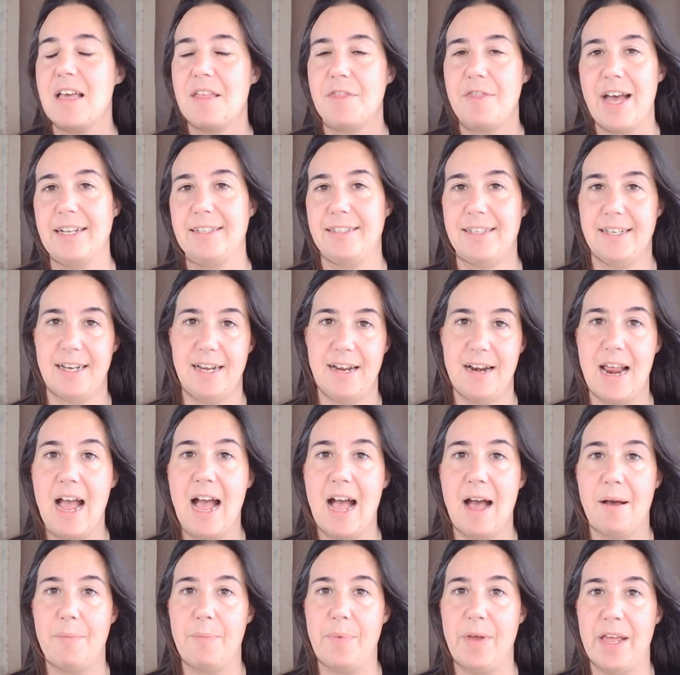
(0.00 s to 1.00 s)
that didn't
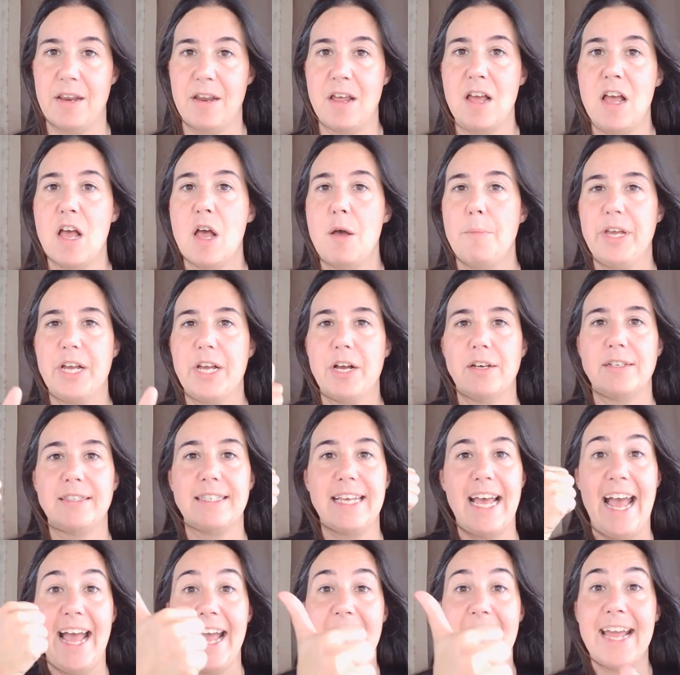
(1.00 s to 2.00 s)
happen because
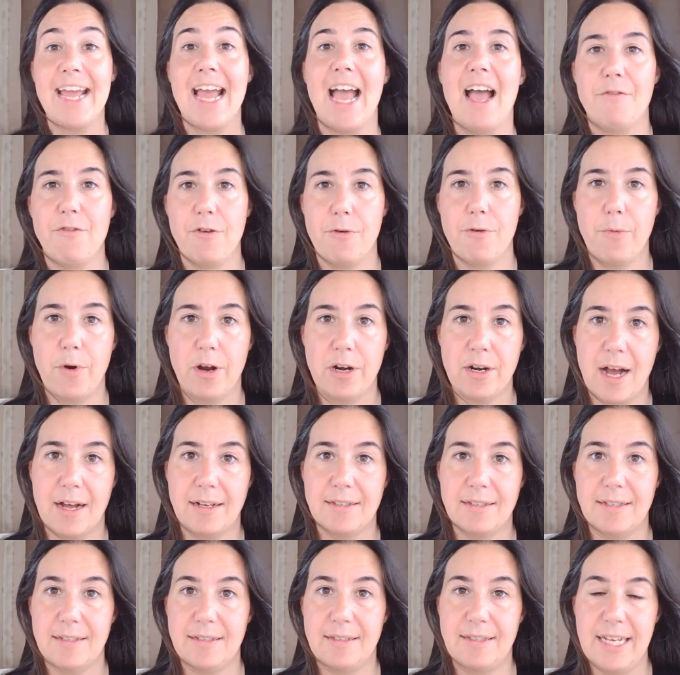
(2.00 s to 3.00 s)
A, everyone
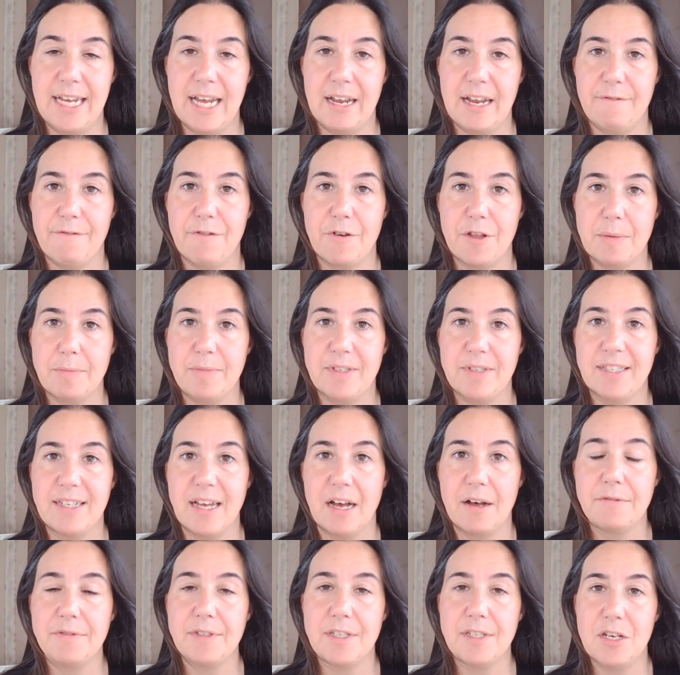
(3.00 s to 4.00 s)
got to see it for
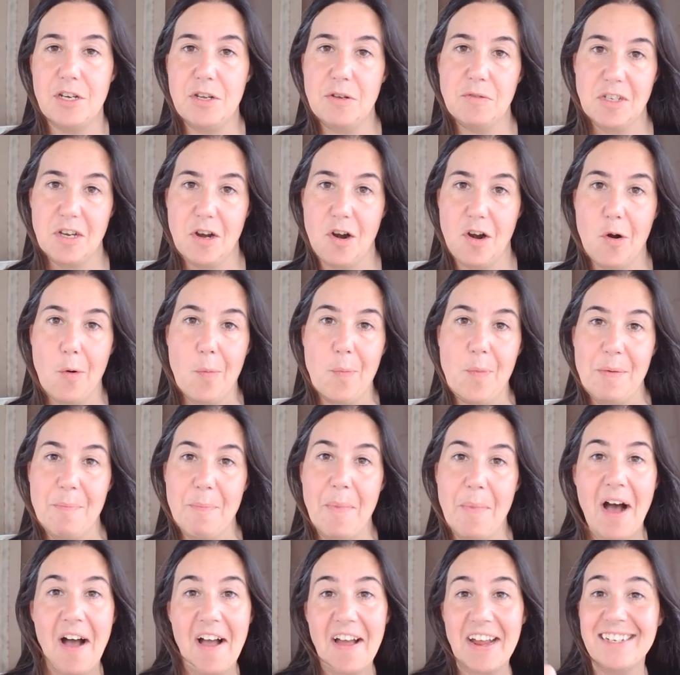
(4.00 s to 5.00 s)
themselves and used an open
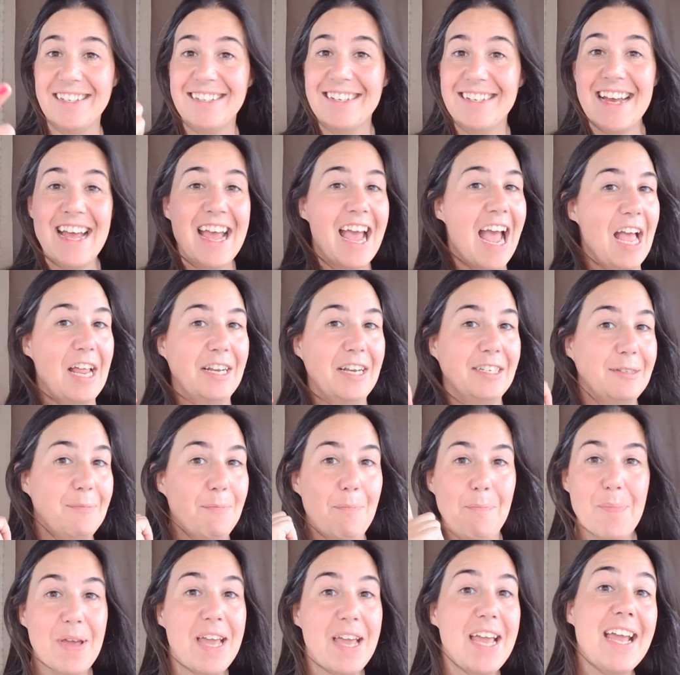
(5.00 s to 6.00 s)
mind, and
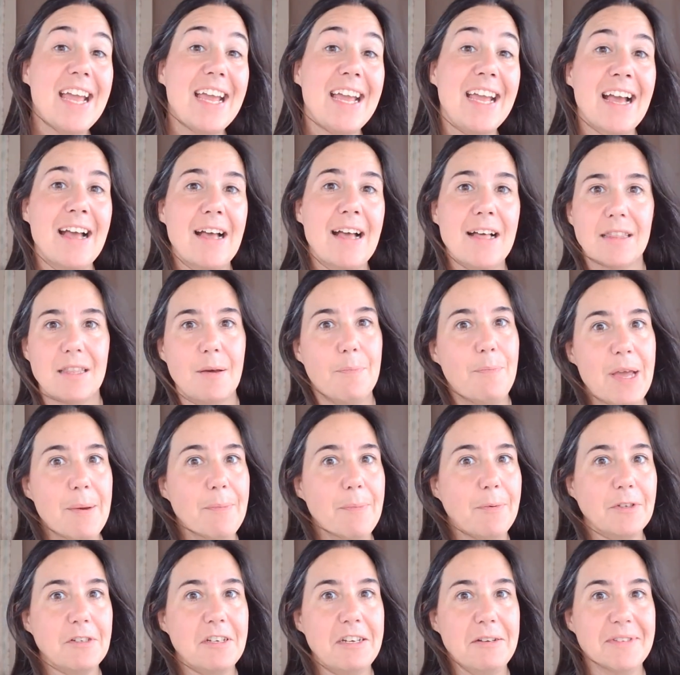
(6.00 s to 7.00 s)
B, the
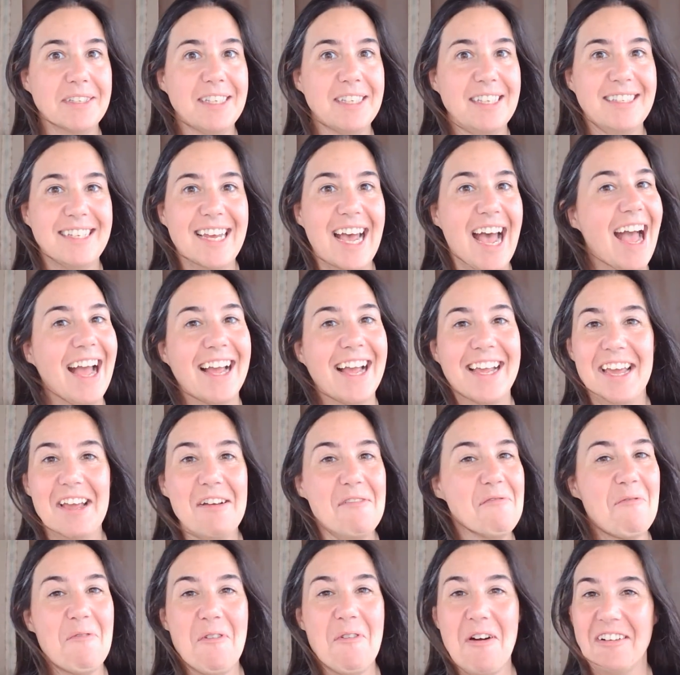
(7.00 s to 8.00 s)
people she was
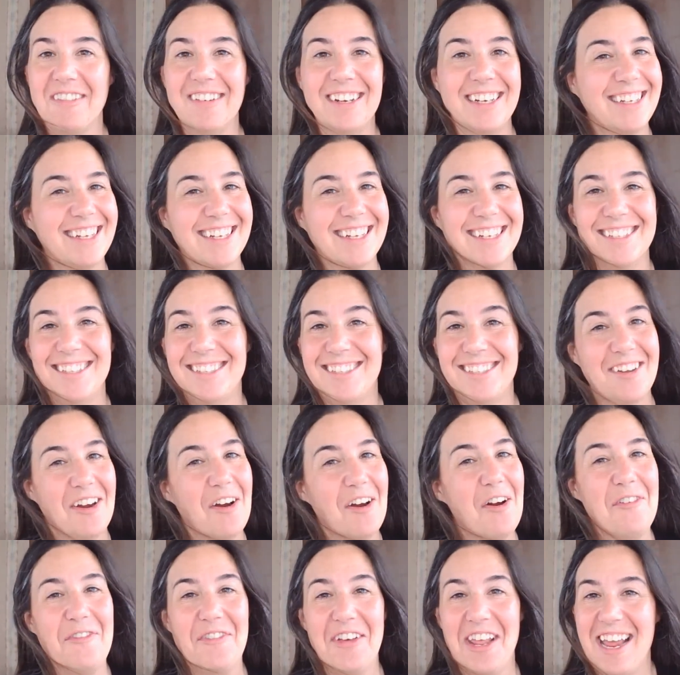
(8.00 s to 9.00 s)
attacking weren't
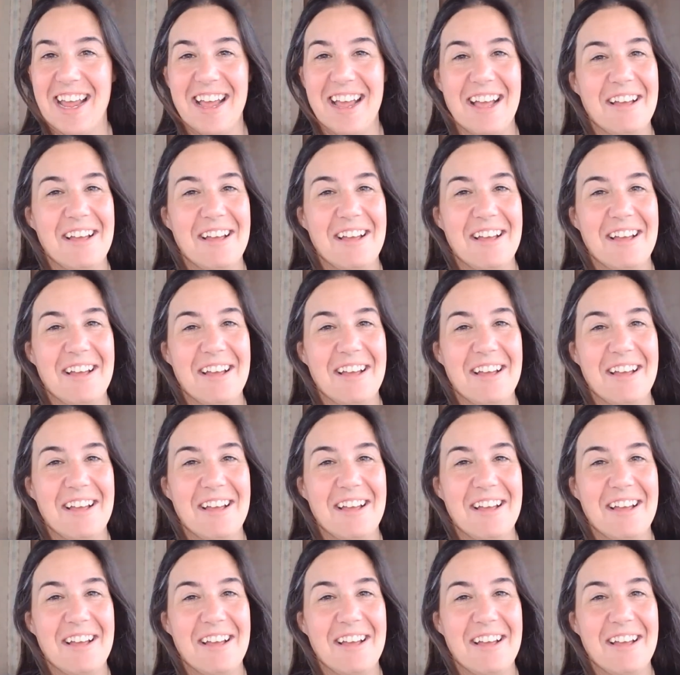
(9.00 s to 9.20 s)
conservatives.